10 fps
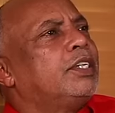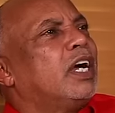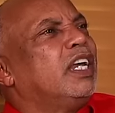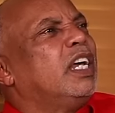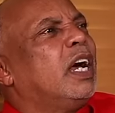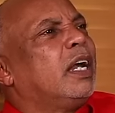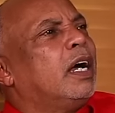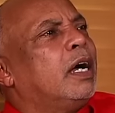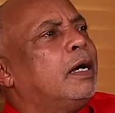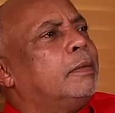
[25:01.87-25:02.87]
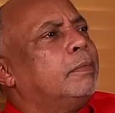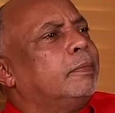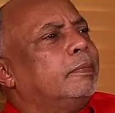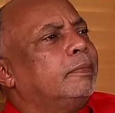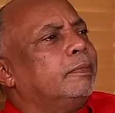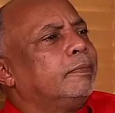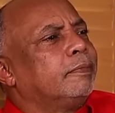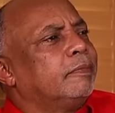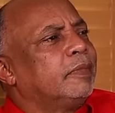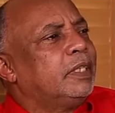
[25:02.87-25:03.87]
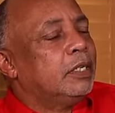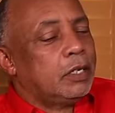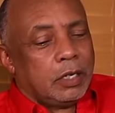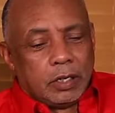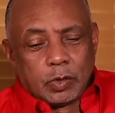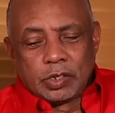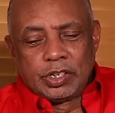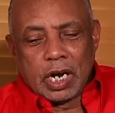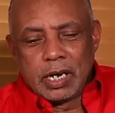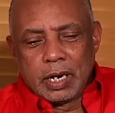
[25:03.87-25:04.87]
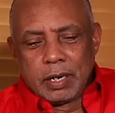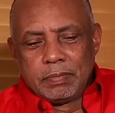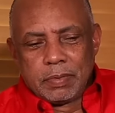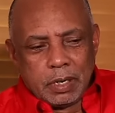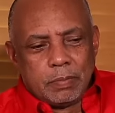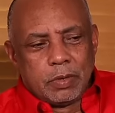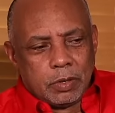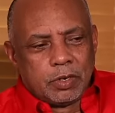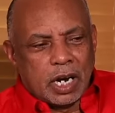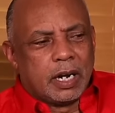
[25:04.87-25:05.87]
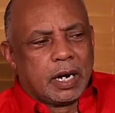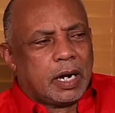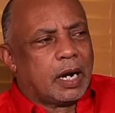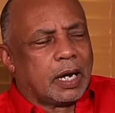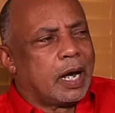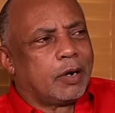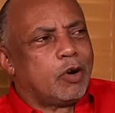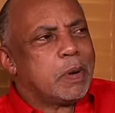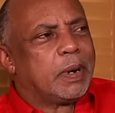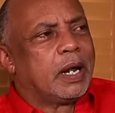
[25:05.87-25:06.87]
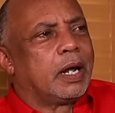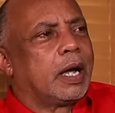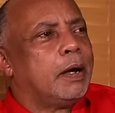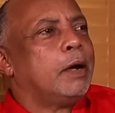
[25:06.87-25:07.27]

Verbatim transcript: Johnny and... It was Johnny and him, Johnny and another guy. I don't remember the other guy.